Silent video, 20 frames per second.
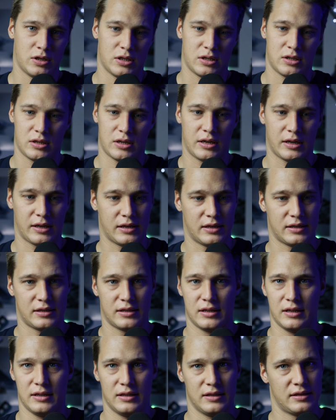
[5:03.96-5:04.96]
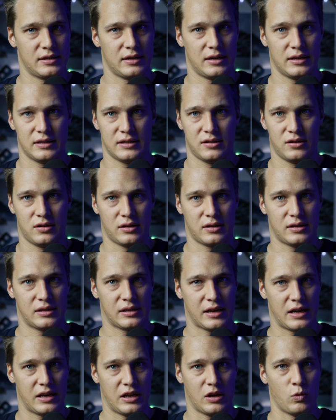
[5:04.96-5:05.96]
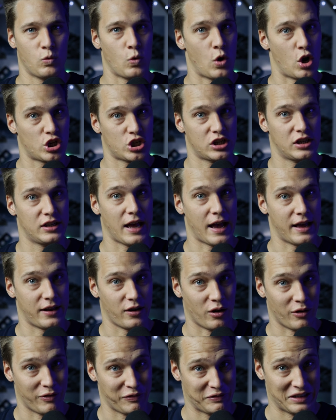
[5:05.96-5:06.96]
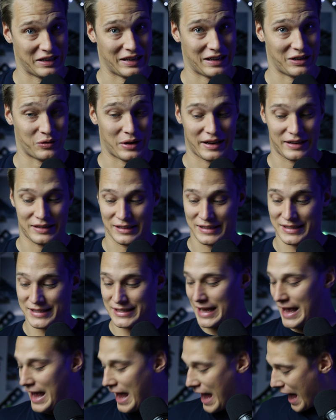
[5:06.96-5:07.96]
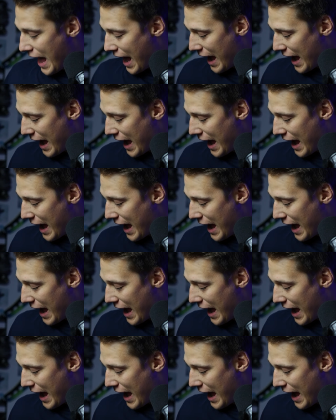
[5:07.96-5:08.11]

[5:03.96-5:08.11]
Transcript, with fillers: But I guess the inside is not getting washed that often at rentals. If we